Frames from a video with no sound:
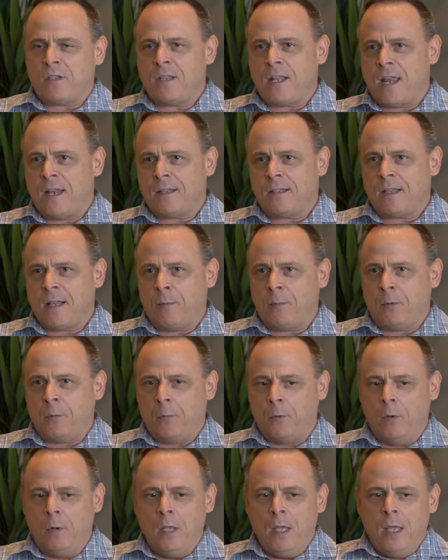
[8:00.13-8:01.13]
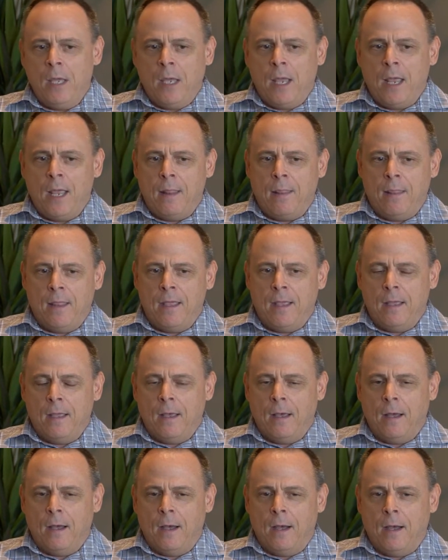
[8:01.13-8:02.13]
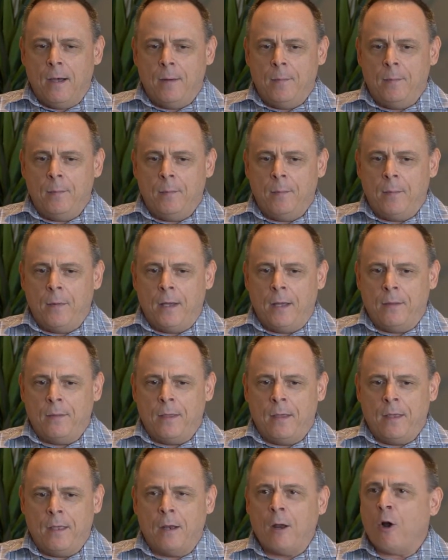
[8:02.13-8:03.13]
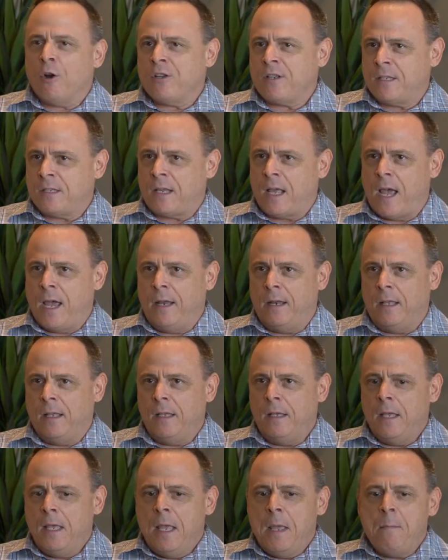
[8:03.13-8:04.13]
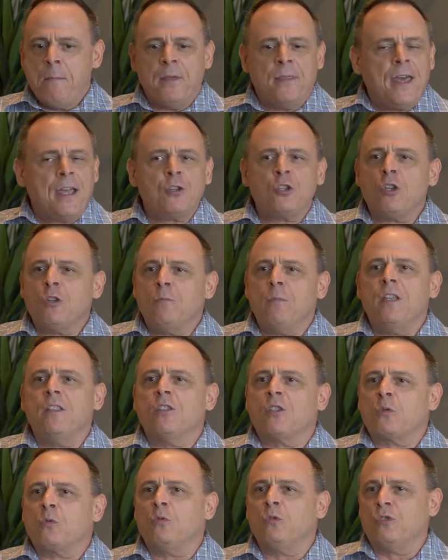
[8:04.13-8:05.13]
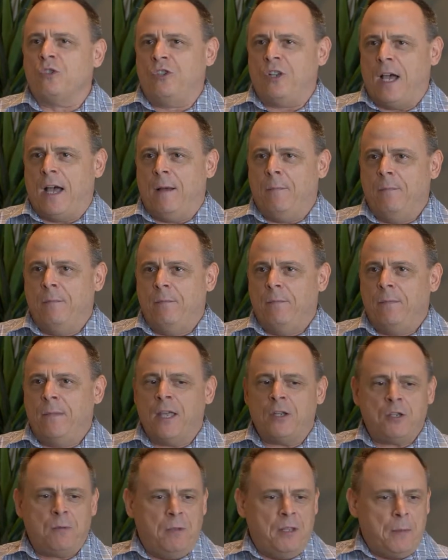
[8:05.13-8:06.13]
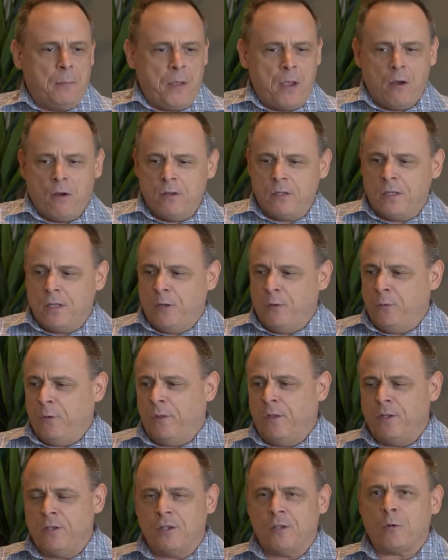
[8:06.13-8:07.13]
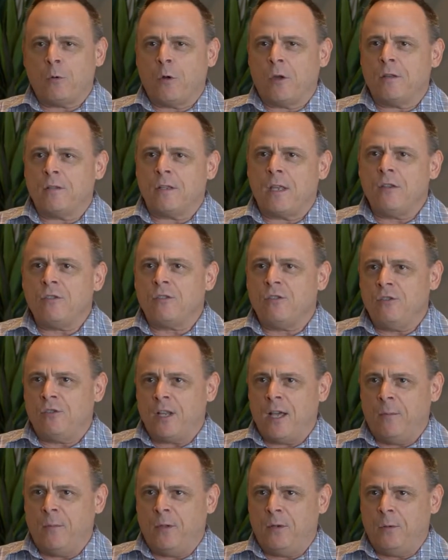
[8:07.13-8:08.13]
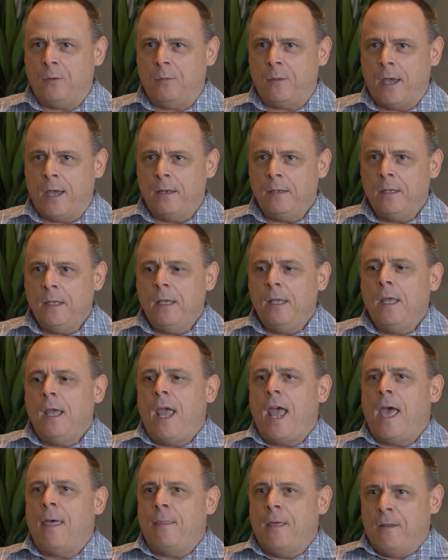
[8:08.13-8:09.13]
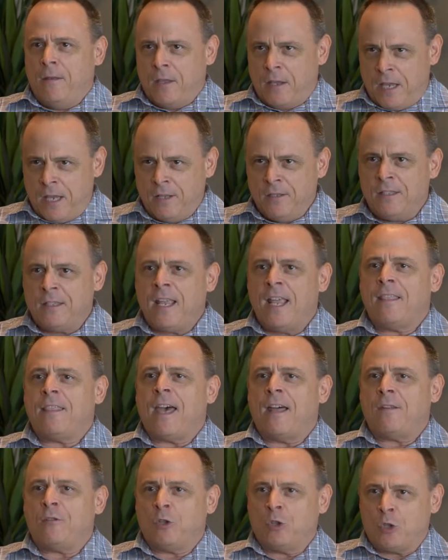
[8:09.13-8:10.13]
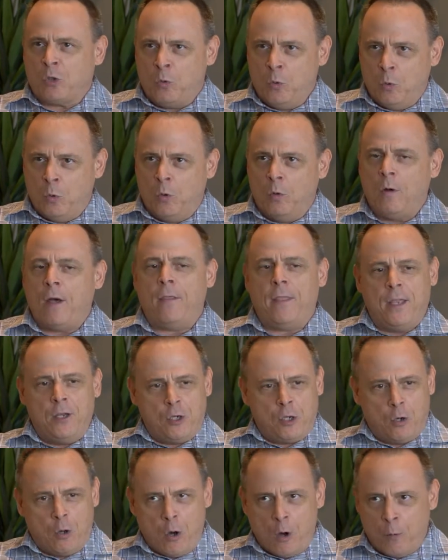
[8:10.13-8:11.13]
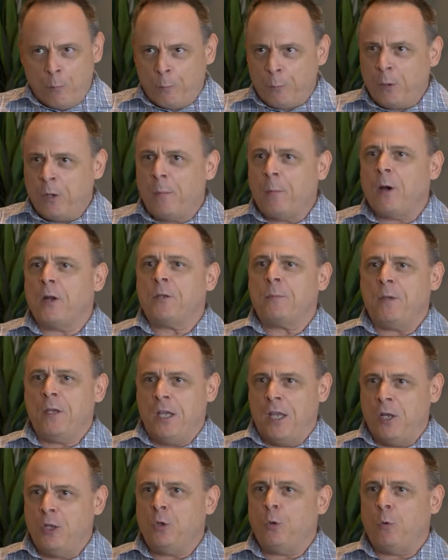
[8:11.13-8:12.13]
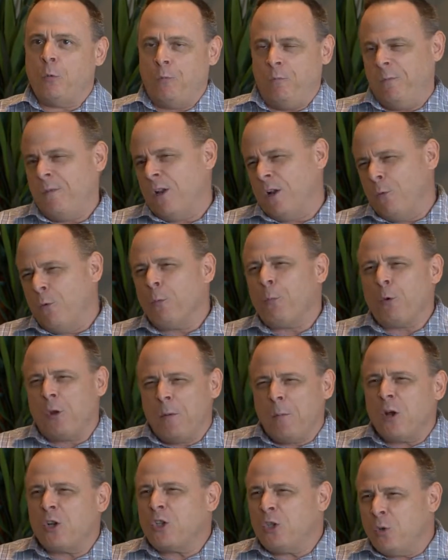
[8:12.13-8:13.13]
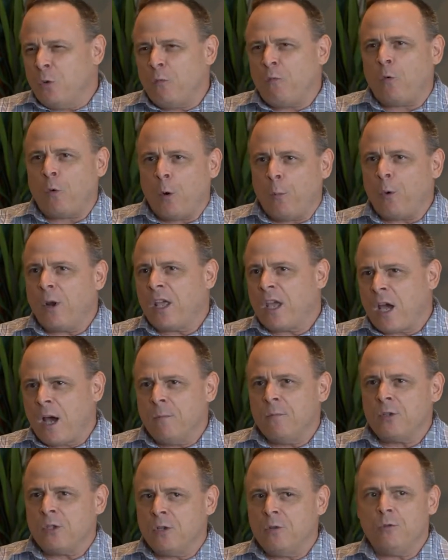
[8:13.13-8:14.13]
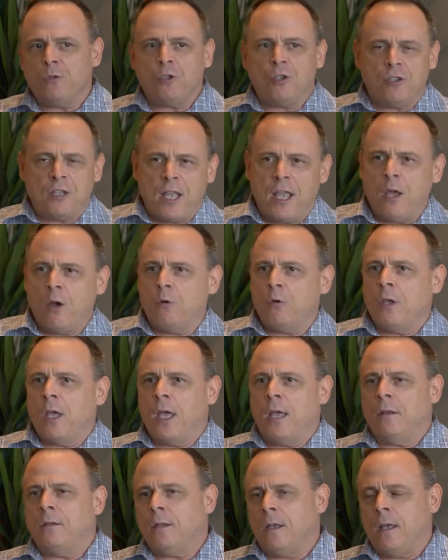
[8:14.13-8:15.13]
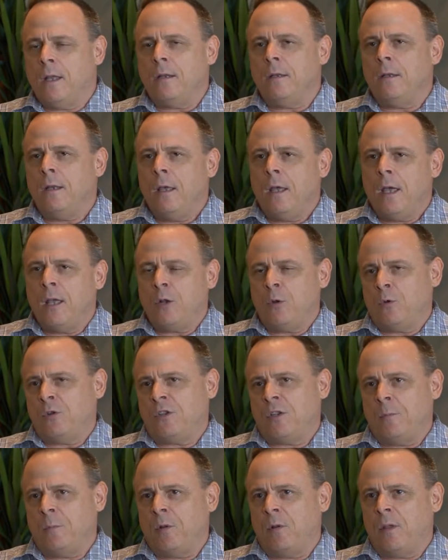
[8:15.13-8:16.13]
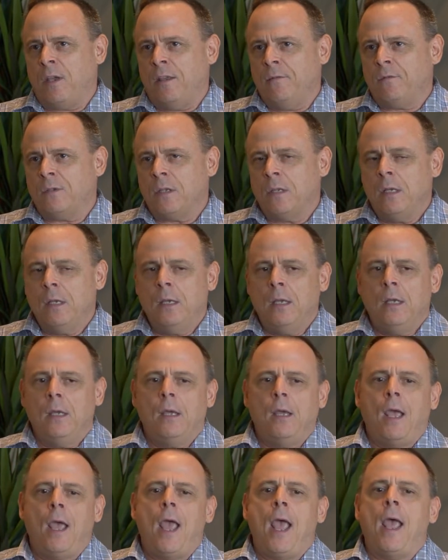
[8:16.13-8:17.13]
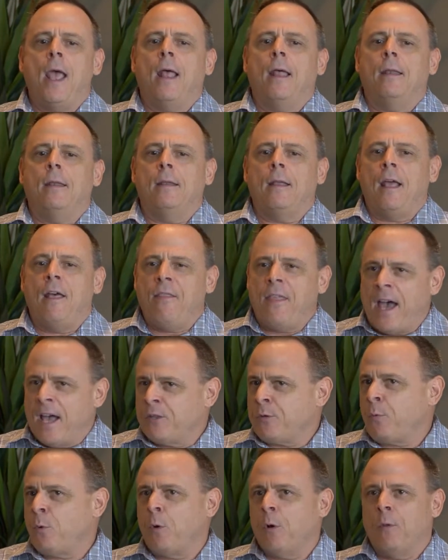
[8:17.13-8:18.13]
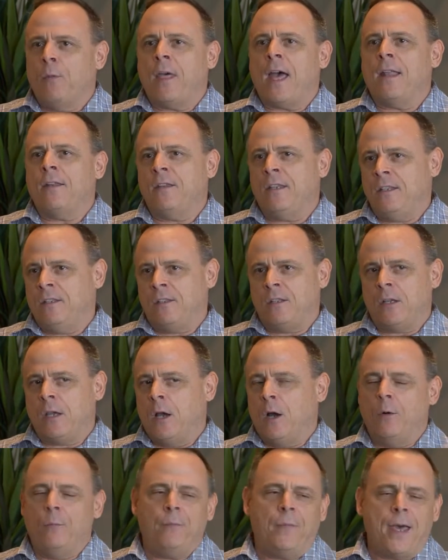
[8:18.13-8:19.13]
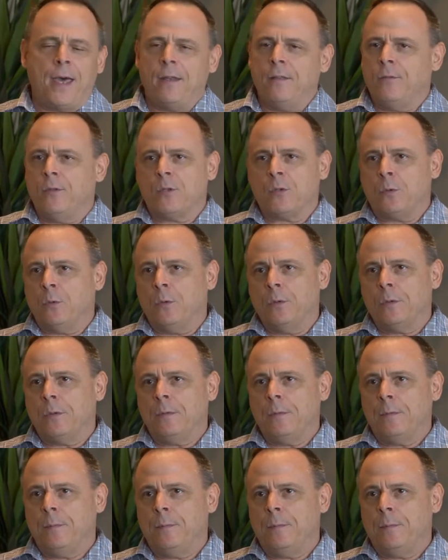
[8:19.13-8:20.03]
not acceptable in in our society. But that shouldn't be the school's job. That should be the parents and the religious organization's job to do that. And then the kids take that to school, and they should all pretty much be we're pretty much uniform when it comes to Judeo and Christian beliefs. And that's where that needs to go, not in the schools.